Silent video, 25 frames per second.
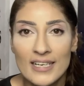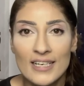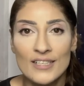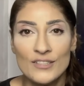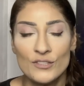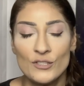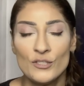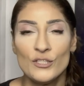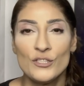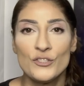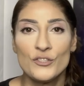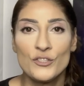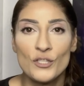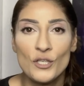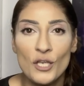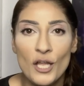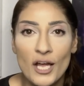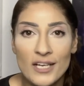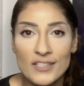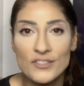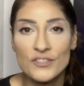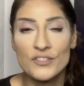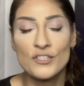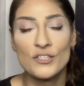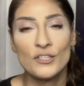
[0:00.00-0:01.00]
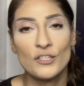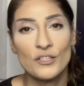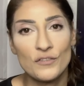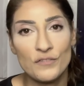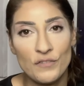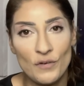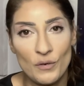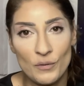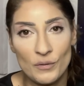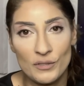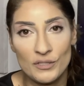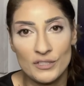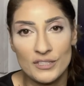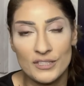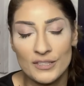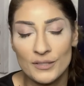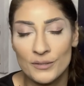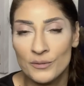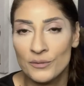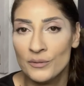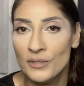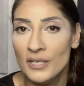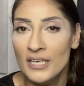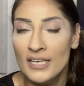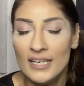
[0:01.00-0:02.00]
So there's lots to look forward
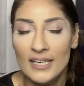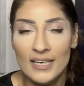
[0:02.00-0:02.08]
to.